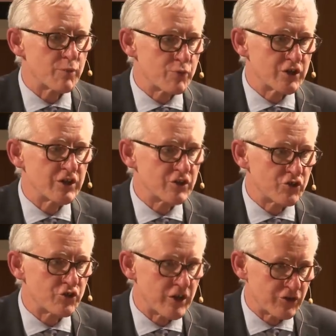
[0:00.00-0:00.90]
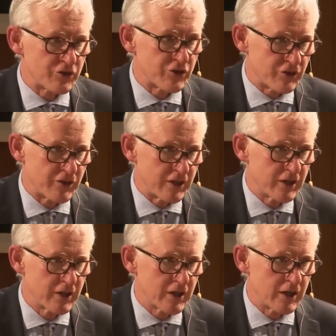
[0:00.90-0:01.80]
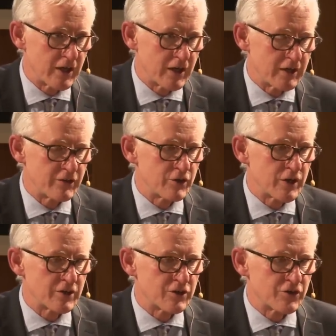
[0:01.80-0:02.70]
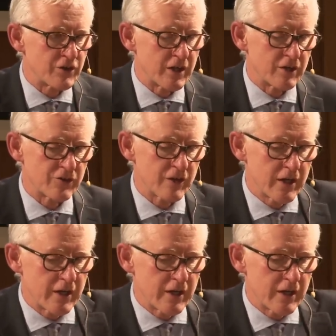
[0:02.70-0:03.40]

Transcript: a pretty distressed city in the United States.